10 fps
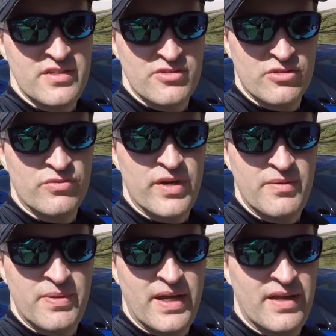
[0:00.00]
These are
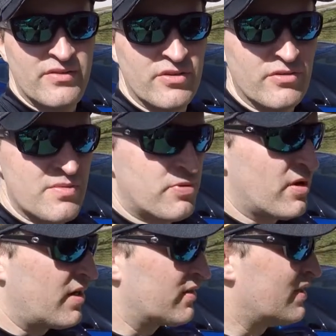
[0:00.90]
great pads, great
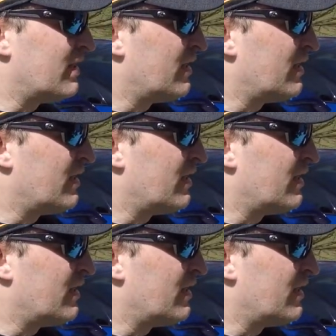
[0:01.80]
product,